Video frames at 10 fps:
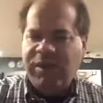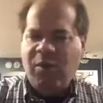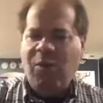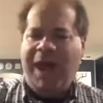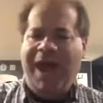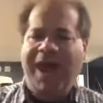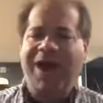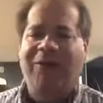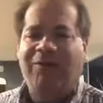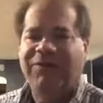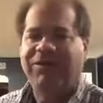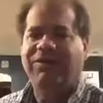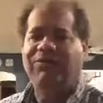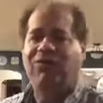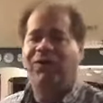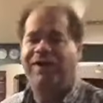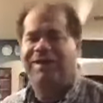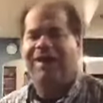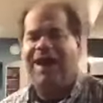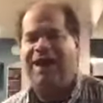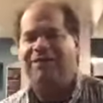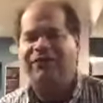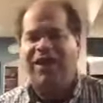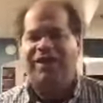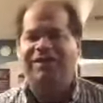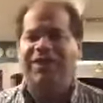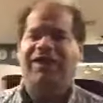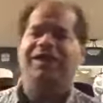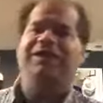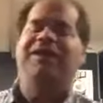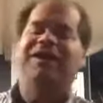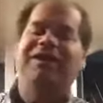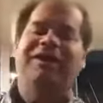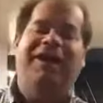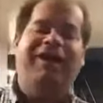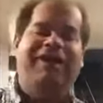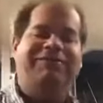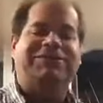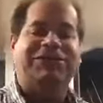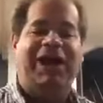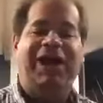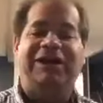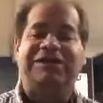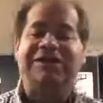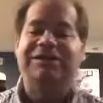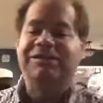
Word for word: Wow, you joining live, Kathleen? I am shocked.